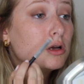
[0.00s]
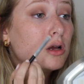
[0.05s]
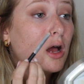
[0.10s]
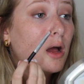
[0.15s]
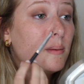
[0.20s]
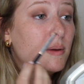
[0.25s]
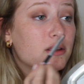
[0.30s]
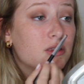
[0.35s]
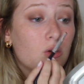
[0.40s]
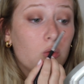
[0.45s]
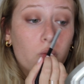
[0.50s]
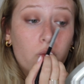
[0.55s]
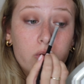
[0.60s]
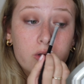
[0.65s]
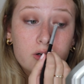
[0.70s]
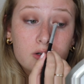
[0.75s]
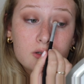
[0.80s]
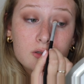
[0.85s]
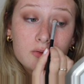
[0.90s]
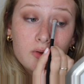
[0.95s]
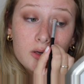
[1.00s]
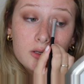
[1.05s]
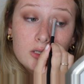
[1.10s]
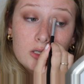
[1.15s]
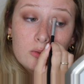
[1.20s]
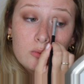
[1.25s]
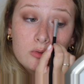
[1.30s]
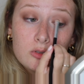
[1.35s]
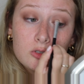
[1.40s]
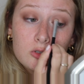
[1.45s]
I make the weirdest
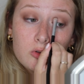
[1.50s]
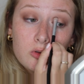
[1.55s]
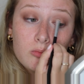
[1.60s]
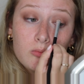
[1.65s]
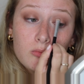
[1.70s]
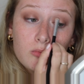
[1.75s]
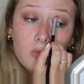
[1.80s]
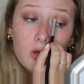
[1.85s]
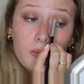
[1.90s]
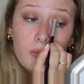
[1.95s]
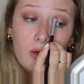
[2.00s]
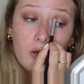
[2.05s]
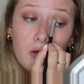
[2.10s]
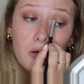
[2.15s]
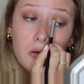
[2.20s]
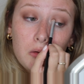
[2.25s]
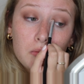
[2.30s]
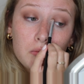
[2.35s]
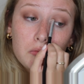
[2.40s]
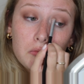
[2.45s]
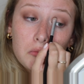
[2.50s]
faces when doing my makeup.